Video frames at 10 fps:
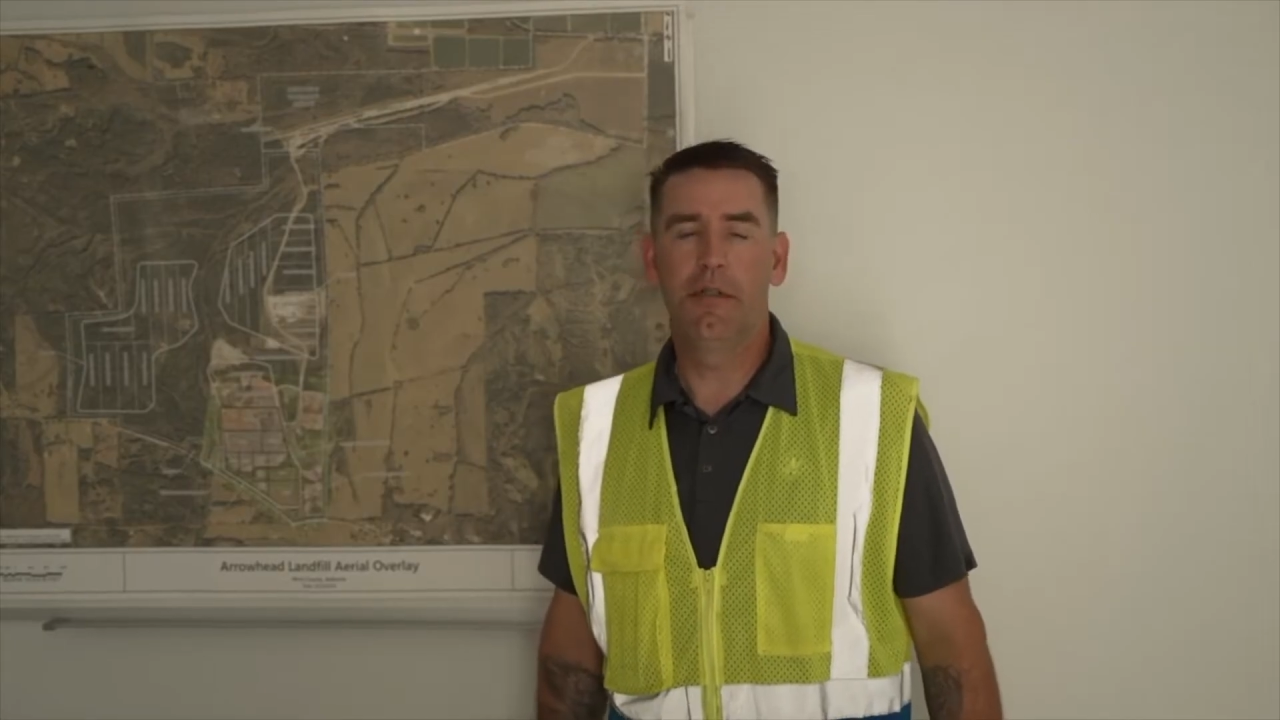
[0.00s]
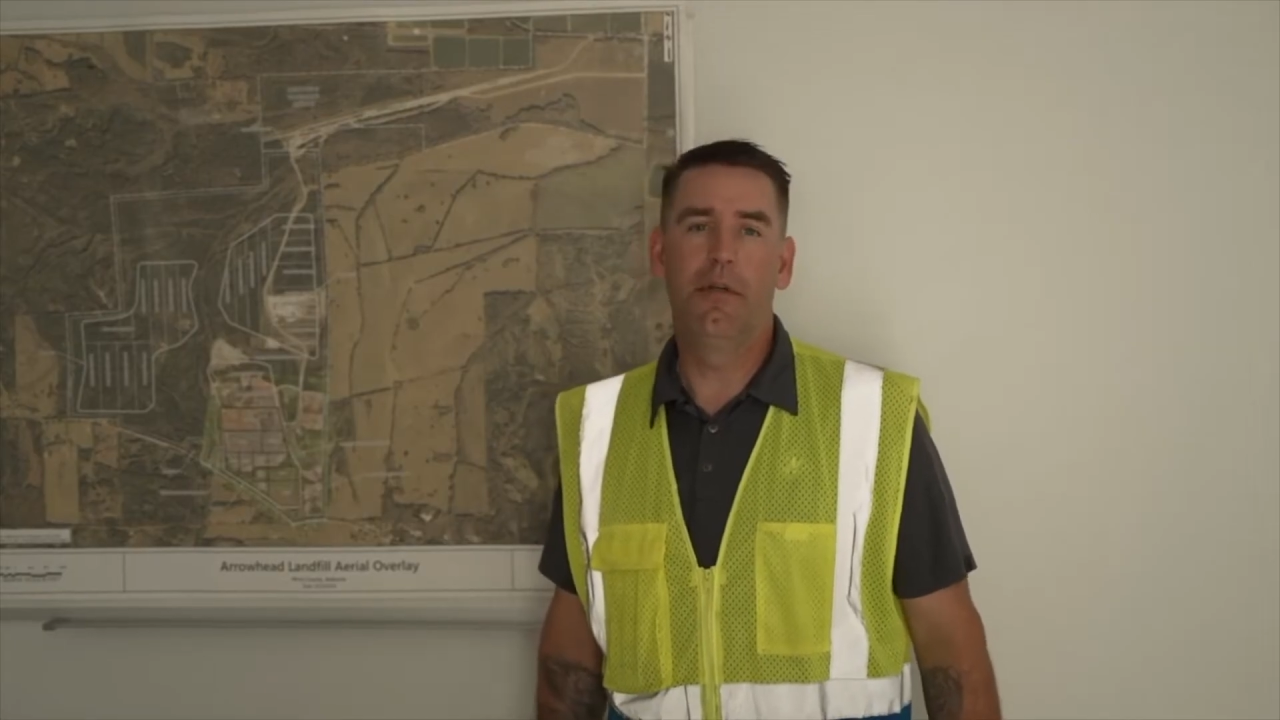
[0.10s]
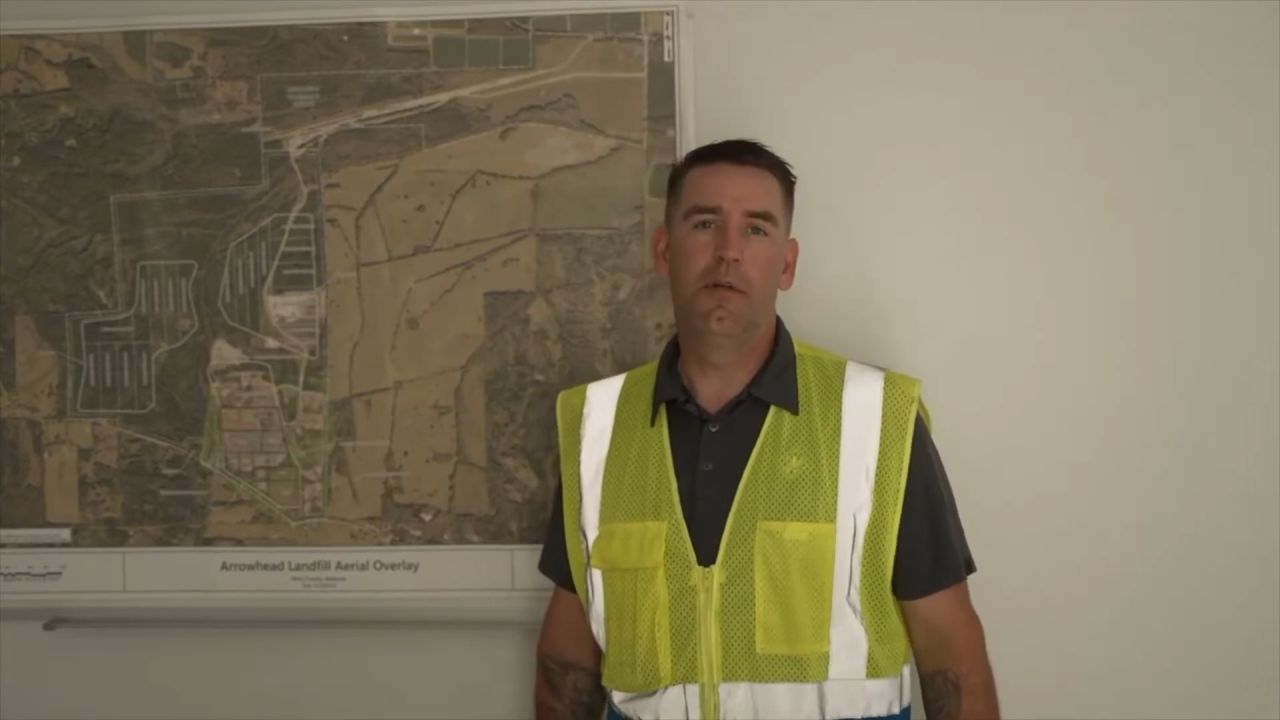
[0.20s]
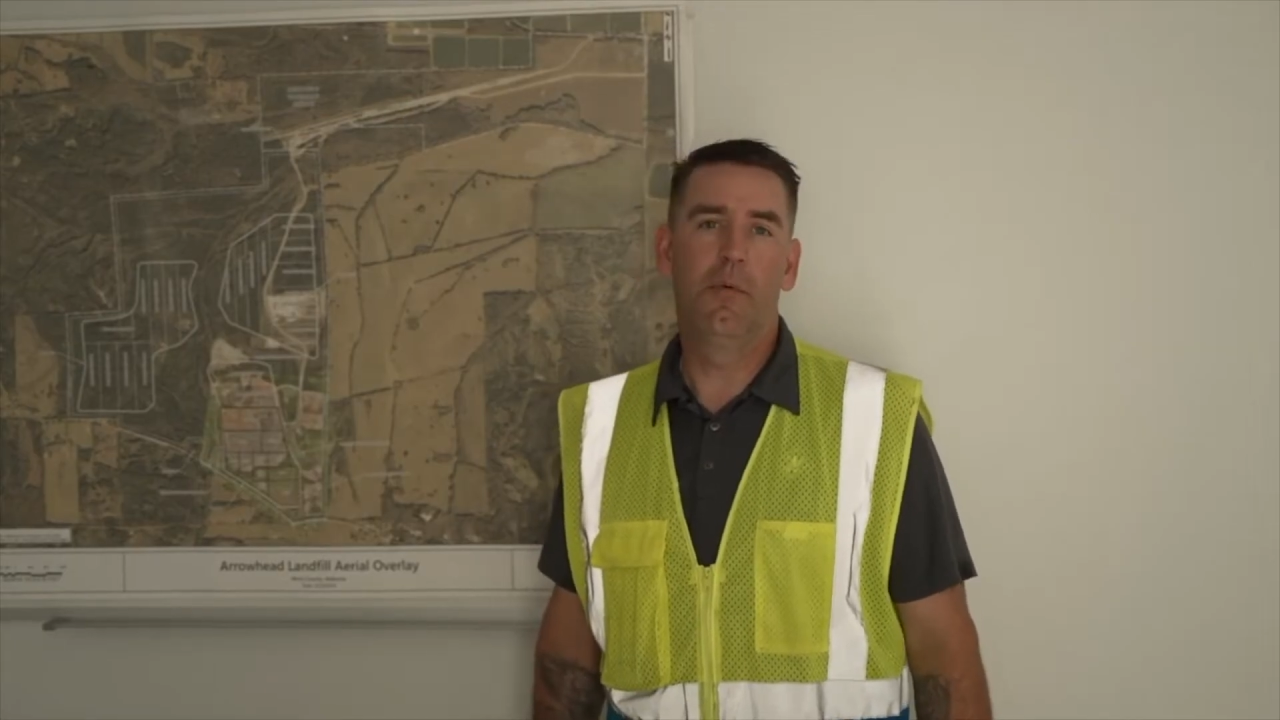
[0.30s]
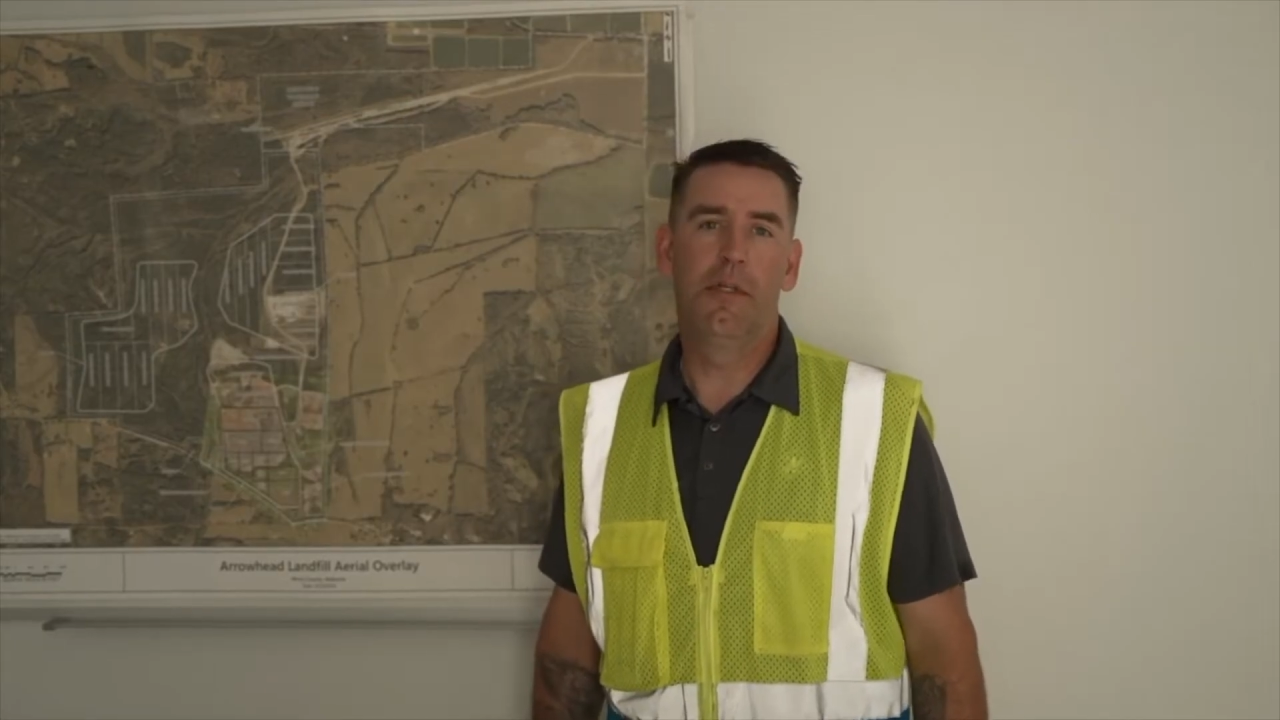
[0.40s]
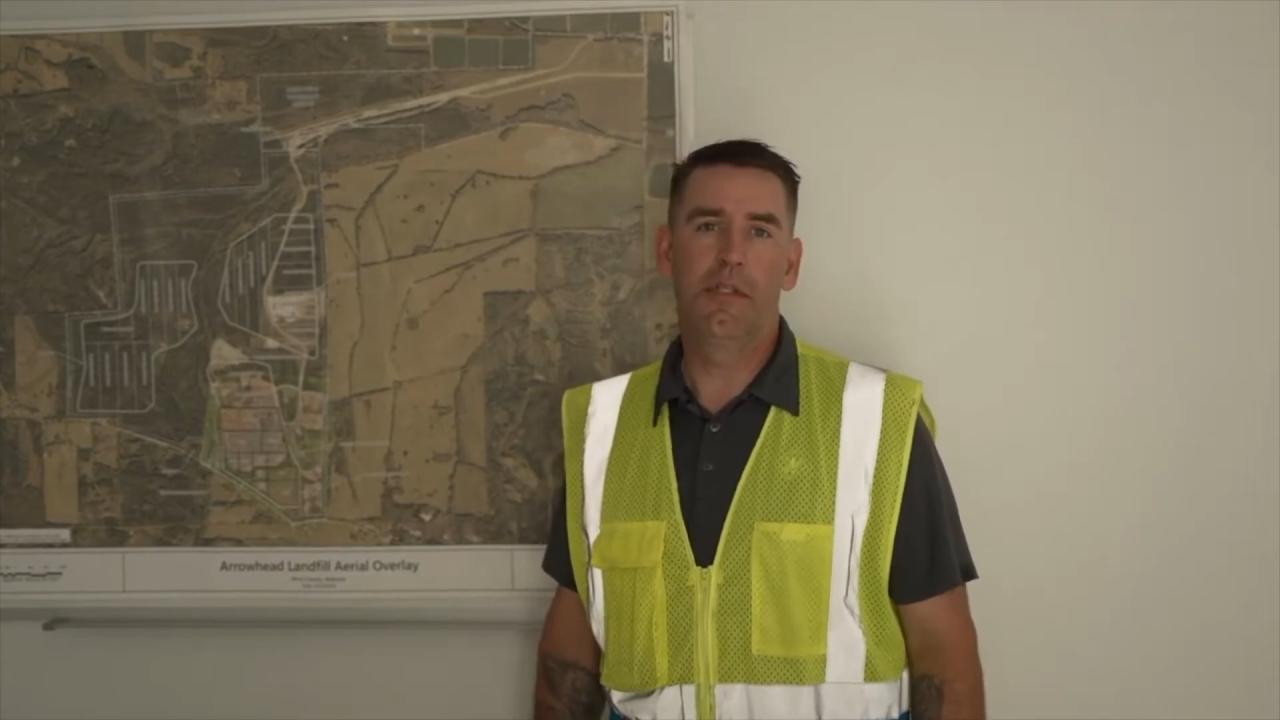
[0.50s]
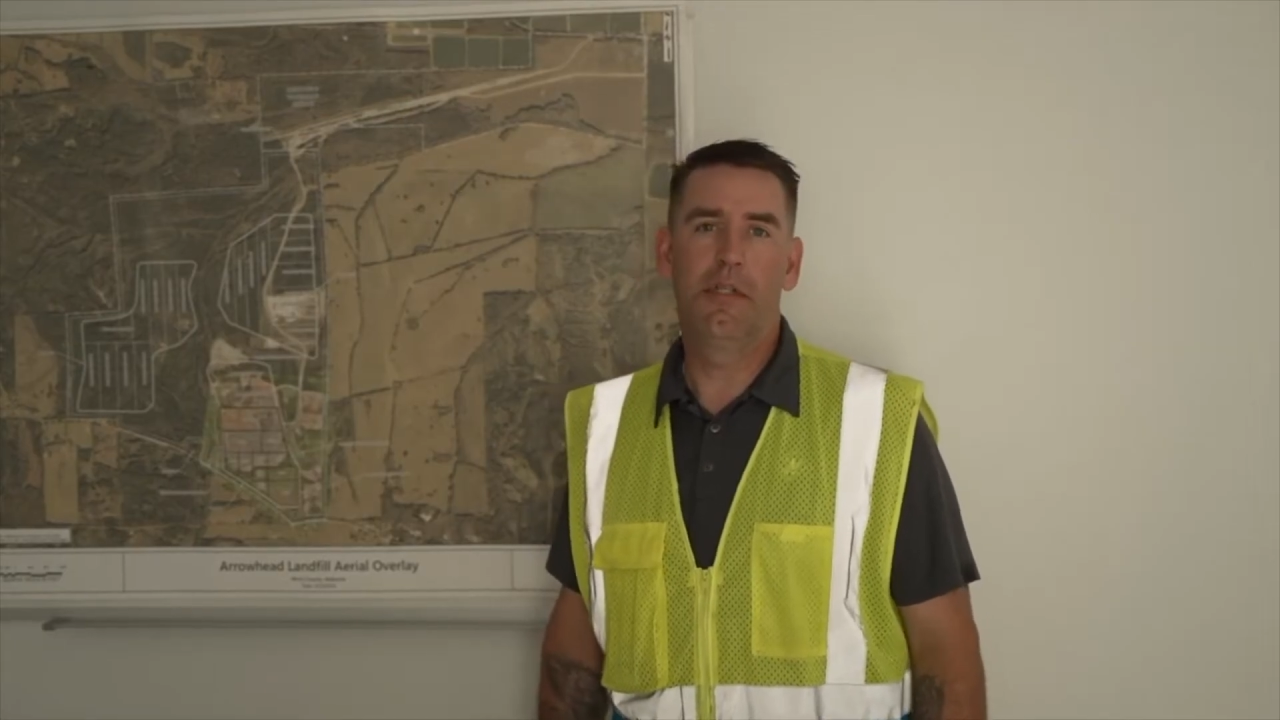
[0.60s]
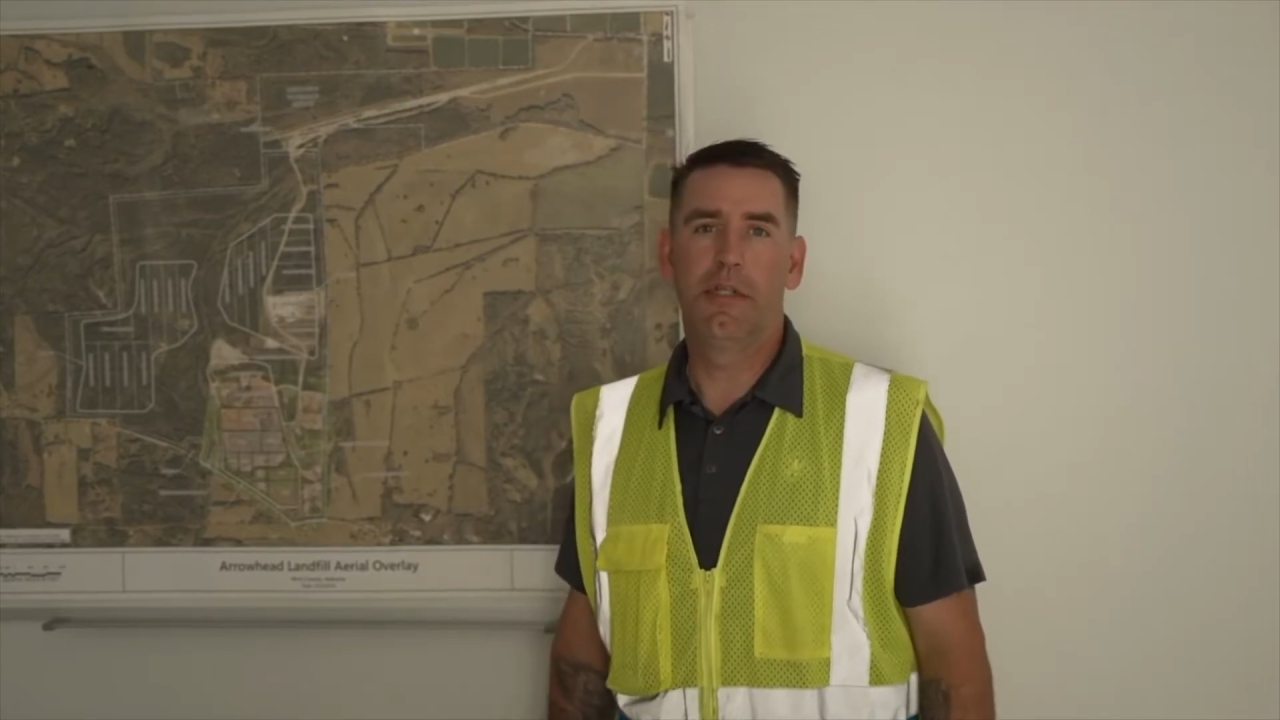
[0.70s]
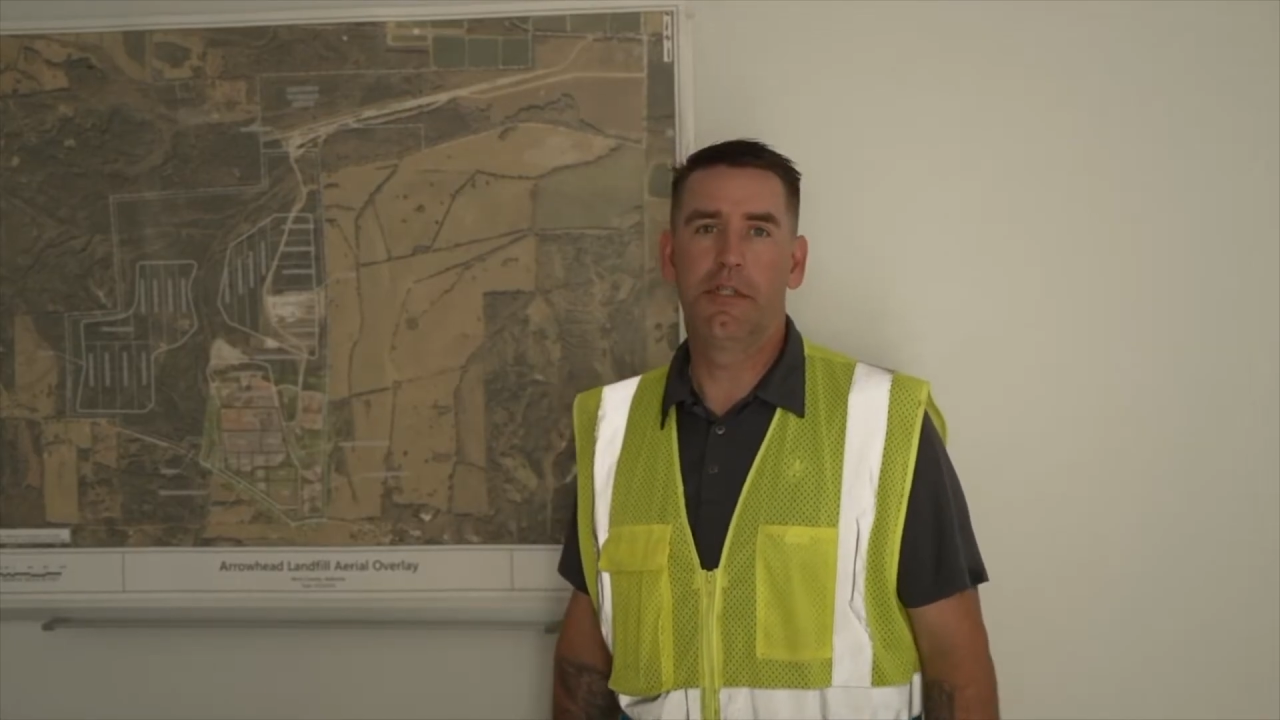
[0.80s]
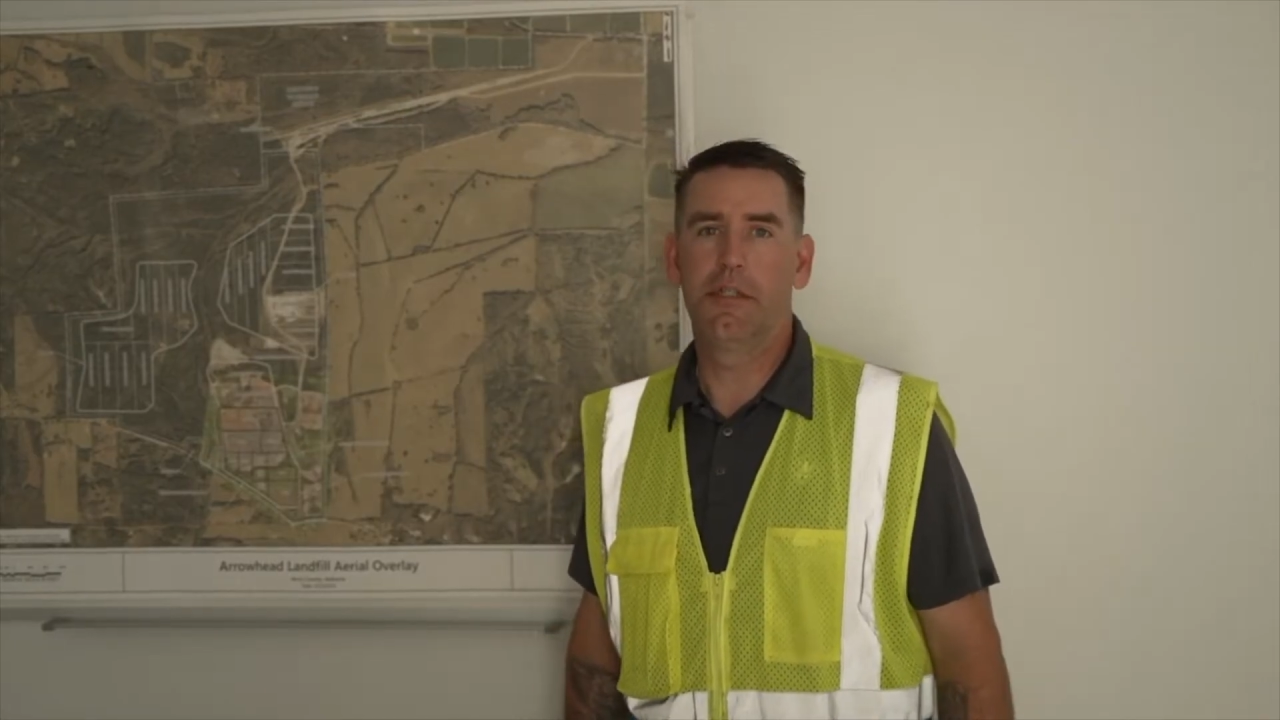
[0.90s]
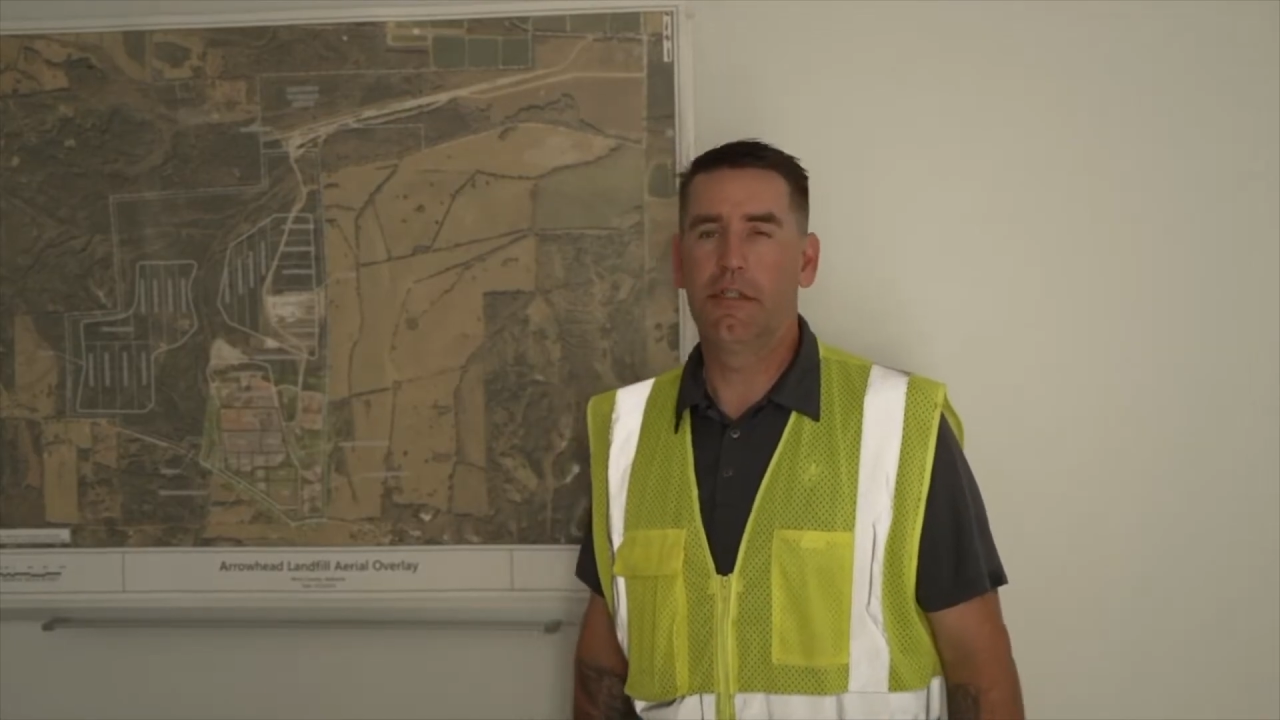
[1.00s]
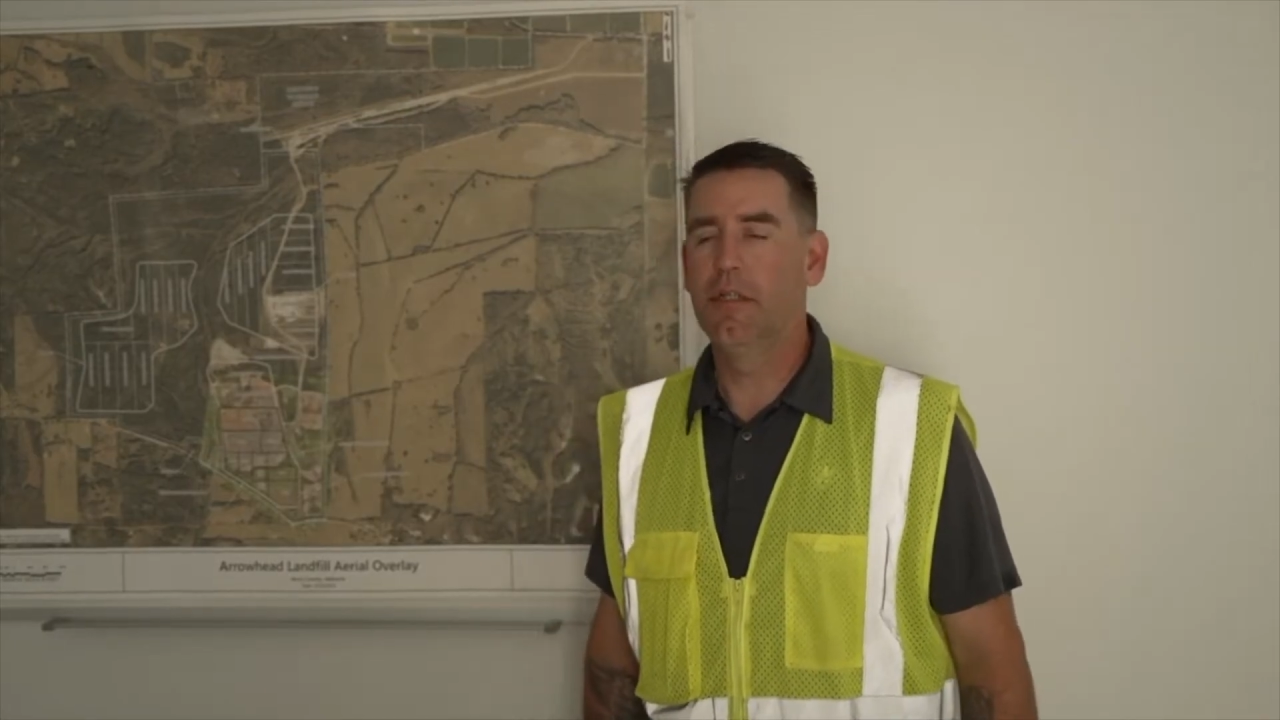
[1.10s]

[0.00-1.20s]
under Waste Connections.